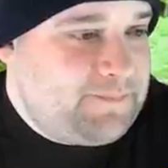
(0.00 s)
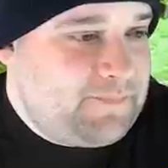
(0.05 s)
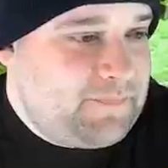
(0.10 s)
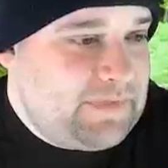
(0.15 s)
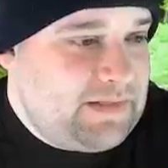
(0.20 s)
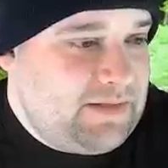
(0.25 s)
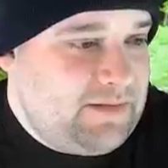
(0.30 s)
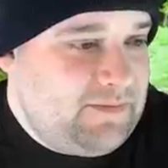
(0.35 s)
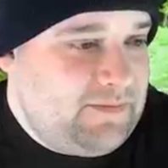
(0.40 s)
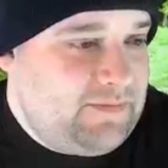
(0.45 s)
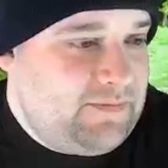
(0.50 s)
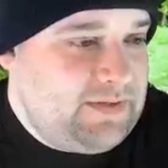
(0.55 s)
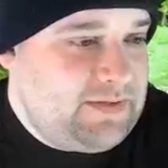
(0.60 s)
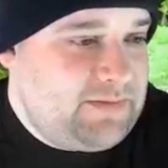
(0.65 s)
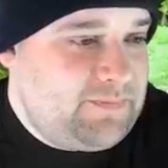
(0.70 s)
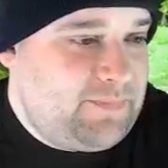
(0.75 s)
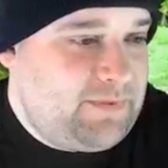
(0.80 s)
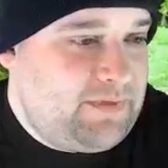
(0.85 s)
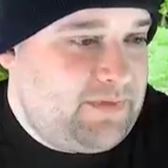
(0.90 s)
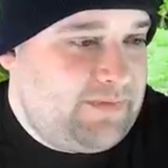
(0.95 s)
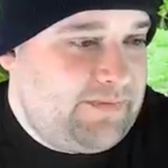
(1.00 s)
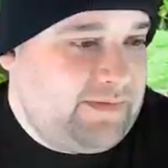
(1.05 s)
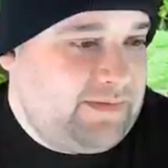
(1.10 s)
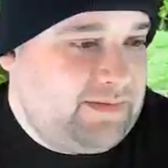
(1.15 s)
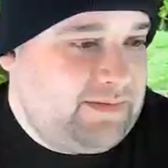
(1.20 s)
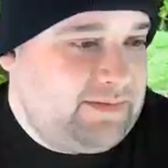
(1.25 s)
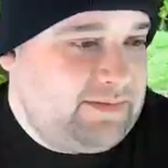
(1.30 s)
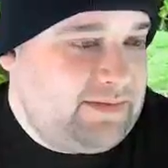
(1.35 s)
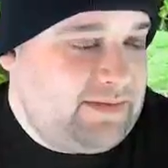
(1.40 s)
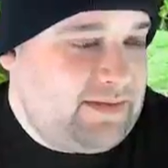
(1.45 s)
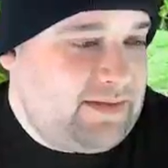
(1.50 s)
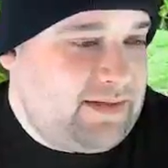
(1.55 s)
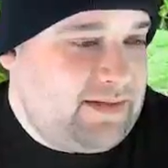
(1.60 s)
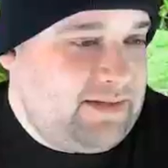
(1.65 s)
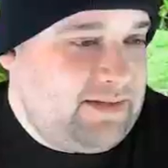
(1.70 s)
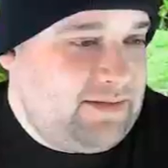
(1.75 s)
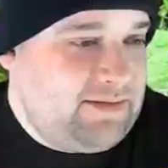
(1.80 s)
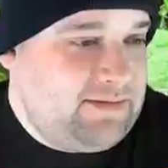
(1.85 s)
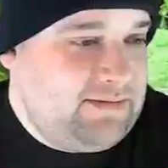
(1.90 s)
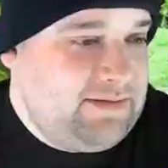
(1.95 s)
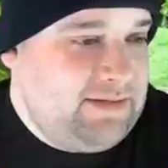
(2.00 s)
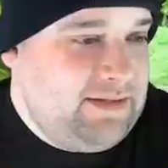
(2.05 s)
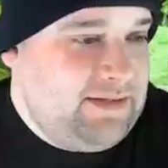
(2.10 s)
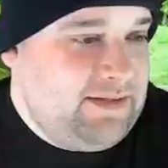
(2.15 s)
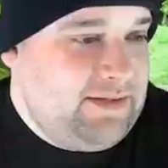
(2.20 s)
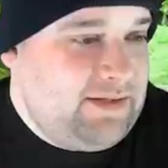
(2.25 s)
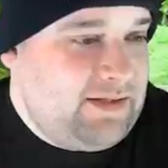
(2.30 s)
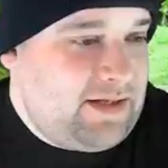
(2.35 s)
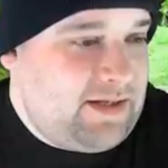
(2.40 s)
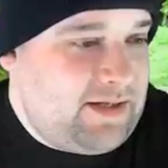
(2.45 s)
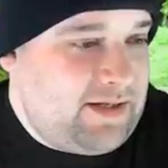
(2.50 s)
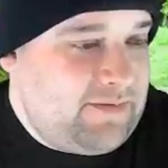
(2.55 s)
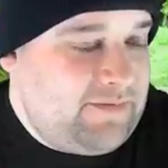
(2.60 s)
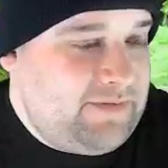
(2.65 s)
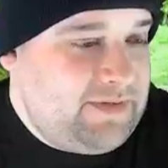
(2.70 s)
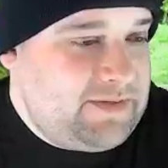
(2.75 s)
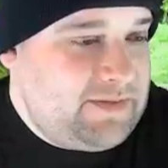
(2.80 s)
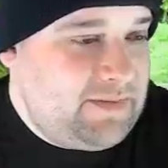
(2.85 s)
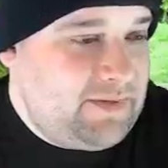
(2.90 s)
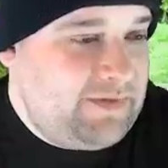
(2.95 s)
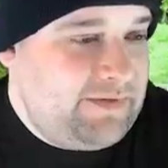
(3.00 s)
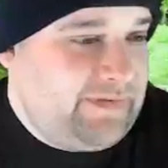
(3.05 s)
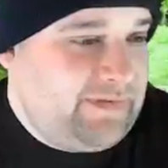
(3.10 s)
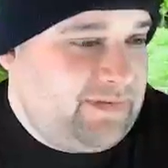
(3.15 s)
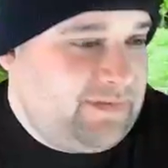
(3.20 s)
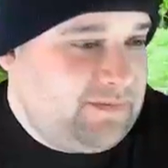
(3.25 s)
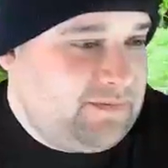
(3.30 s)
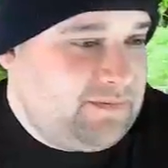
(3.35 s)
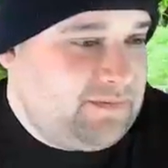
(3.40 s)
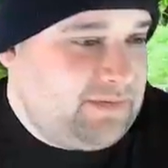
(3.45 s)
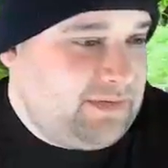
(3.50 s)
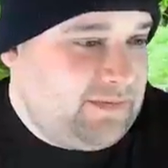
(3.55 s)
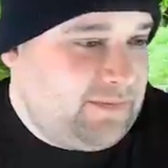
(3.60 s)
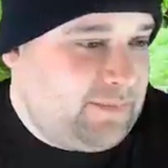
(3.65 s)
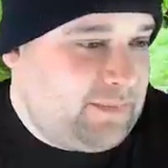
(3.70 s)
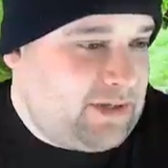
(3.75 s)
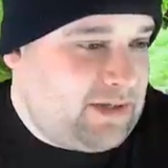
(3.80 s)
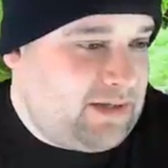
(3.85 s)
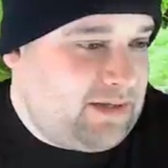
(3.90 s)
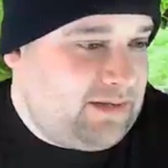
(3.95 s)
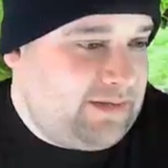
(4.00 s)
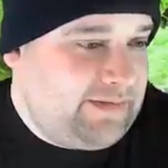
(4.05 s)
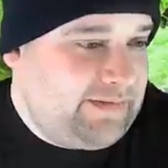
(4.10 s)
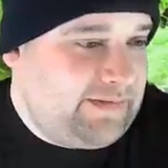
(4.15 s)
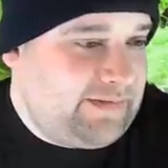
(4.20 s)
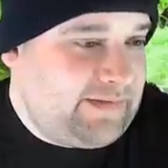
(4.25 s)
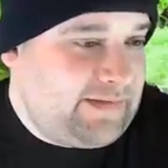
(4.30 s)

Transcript: Fish person, hello. Fish person blog says,